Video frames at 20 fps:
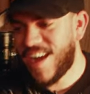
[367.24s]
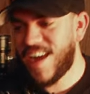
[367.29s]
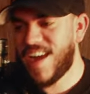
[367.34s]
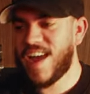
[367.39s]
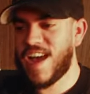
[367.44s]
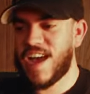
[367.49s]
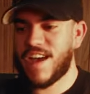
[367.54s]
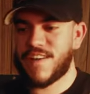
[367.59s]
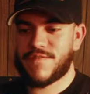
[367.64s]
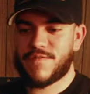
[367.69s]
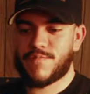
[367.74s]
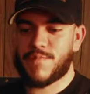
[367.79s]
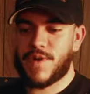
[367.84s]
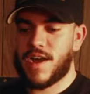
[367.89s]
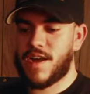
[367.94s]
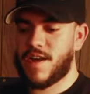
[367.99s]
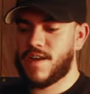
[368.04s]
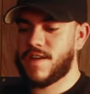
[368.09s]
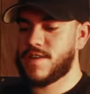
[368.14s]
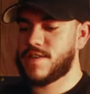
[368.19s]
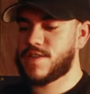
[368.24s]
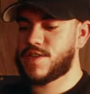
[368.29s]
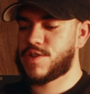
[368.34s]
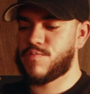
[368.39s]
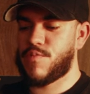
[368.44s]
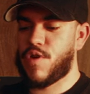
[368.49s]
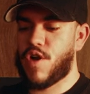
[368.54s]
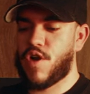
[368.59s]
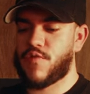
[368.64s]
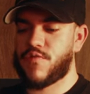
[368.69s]
I have my
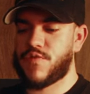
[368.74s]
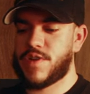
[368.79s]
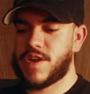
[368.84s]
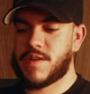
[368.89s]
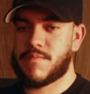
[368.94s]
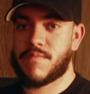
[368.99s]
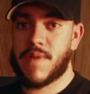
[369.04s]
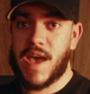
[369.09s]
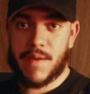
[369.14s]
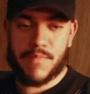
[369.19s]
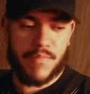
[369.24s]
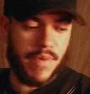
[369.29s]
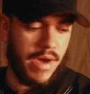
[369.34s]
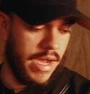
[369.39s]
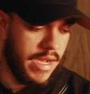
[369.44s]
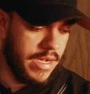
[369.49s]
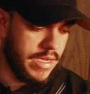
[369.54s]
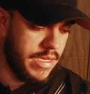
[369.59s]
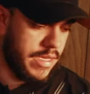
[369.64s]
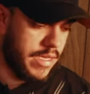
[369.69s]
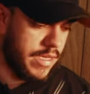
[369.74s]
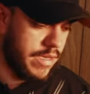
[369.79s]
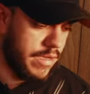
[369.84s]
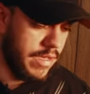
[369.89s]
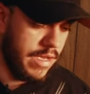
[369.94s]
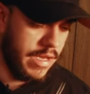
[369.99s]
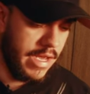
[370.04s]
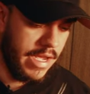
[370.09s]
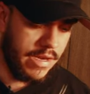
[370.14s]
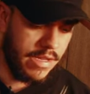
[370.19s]
small rig matte box,
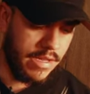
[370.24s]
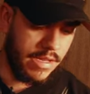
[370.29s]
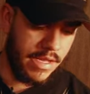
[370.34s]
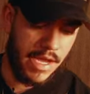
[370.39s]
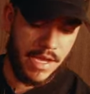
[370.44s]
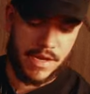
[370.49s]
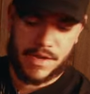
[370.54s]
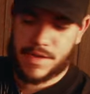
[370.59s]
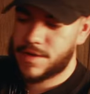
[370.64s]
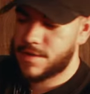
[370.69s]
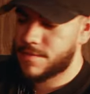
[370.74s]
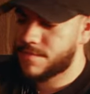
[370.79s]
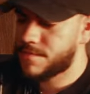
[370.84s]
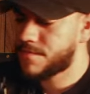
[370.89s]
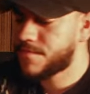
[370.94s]
handy dandy.